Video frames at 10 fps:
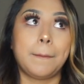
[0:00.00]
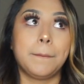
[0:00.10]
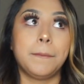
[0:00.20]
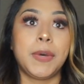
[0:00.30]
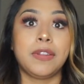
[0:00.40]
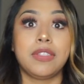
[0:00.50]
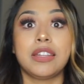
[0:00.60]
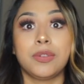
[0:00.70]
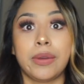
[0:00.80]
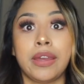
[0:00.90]
But
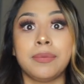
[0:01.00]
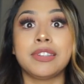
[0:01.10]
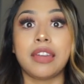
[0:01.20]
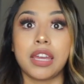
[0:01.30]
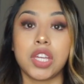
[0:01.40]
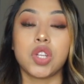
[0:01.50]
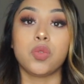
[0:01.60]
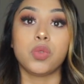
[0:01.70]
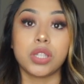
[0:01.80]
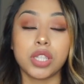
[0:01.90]
that's why I'm
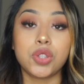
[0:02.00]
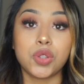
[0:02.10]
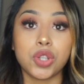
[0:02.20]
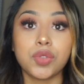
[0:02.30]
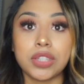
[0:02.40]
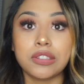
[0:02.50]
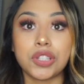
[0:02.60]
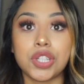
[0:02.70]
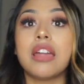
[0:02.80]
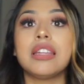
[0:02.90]
saying, really do your
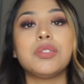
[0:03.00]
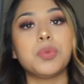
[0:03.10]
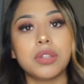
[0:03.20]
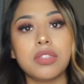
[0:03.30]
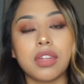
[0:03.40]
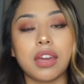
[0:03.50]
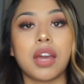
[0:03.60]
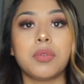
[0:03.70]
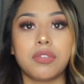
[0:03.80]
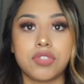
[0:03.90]
research. That's one thing
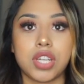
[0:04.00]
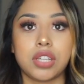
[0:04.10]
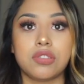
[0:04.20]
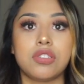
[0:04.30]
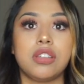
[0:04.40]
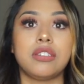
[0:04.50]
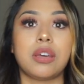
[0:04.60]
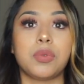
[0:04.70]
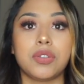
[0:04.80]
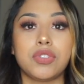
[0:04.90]
I would have changed, is I
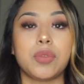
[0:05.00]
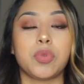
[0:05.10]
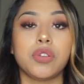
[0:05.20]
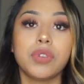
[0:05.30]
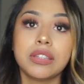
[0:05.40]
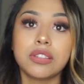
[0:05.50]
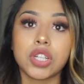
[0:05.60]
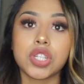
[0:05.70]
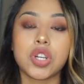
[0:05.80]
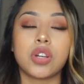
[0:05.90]
would have done more
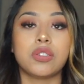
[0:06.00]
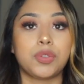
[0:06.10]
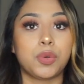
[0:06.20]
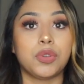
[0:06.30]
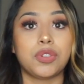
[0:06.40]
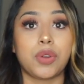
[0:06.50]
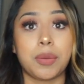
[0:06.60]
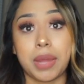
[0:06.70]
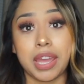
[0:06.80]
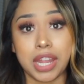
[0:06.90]
research on schools around
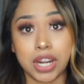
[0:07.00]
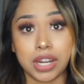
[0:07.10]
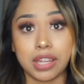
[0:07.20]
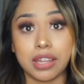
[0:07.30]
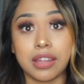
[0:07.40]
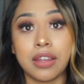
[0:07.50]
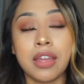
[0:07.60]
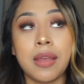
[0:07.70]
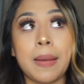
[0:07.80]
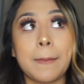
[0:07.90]
my area.
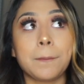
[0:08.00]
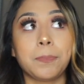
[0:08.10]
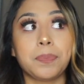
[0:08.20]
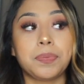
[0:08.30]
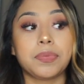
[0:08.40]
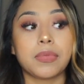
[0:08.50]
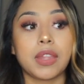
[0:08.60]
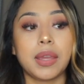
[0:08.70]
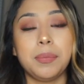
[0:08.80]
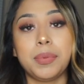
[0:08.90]

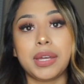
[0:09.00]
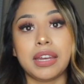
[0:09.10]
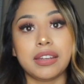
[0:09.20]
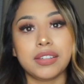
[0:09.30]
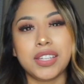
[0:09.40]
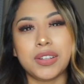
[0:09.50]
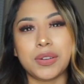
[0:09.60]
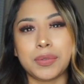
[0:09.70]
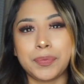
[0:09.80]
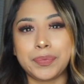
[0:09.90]
But, you
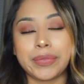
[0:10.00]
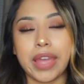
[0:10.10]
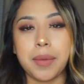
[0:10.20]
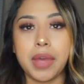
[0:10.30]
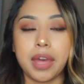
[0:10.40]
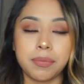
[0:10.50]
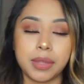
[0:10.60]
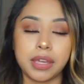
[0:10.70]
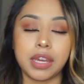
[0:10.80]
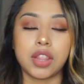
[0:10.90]
know, I'm
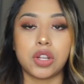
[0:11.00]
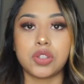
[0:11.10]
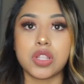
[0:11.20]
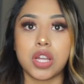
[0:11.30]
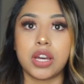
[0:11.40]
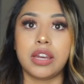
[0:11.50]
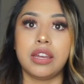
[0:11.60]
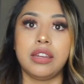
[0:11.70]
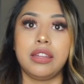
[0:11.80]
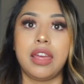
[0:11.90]
happy, I learned a
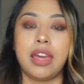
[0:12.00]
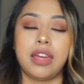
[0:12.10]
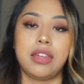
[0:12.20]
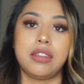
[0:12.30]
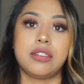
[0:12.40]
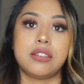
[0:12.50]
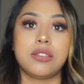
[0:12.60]
lot, and